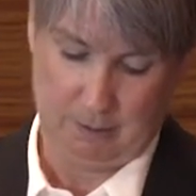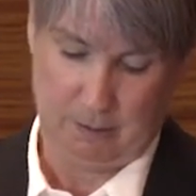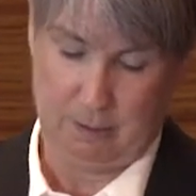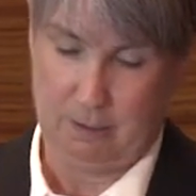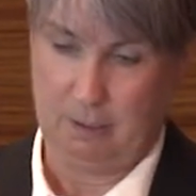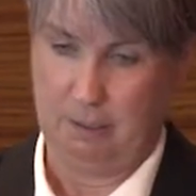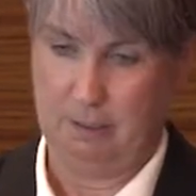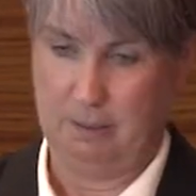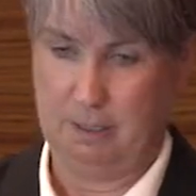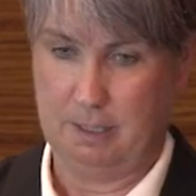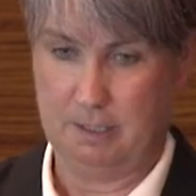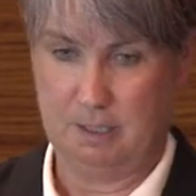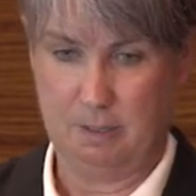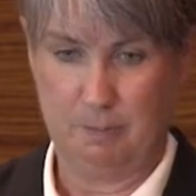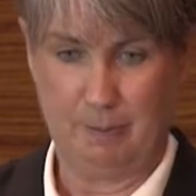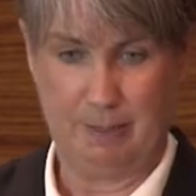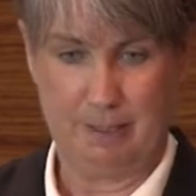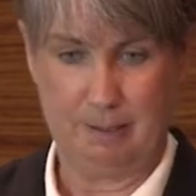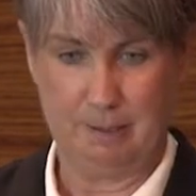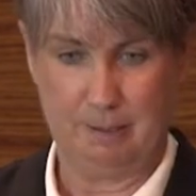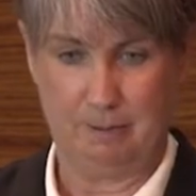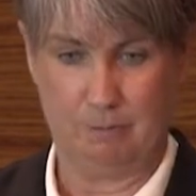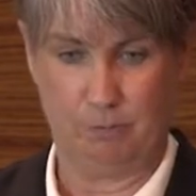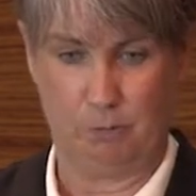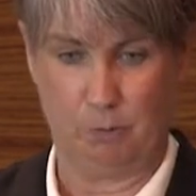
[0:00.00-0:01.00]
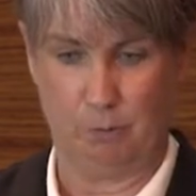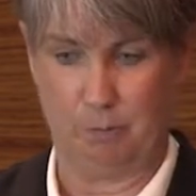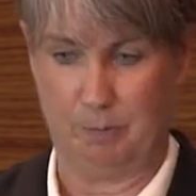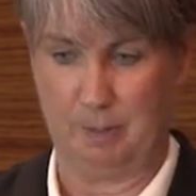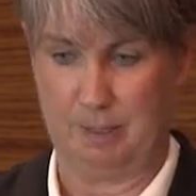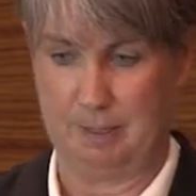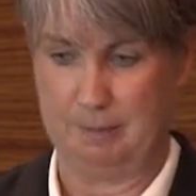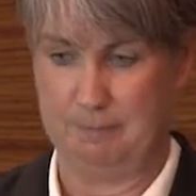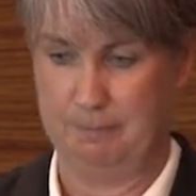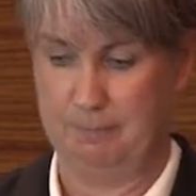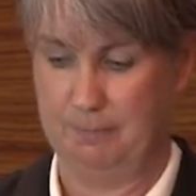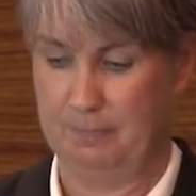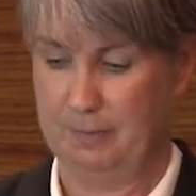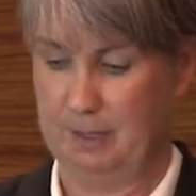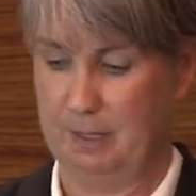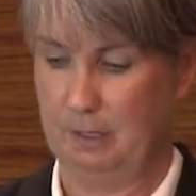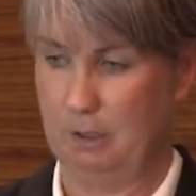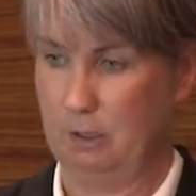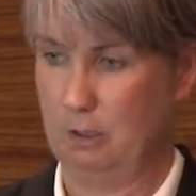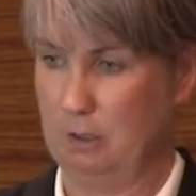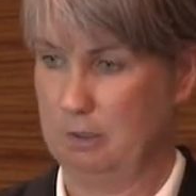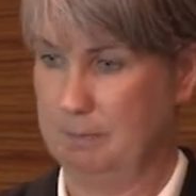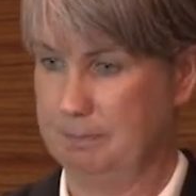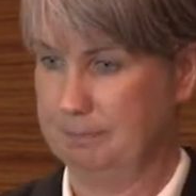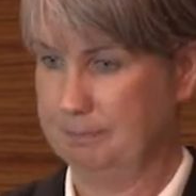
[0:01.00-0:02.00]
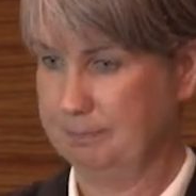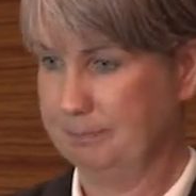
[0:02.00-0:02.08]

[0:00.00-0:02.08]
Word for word: And that's about it from me. Thank you.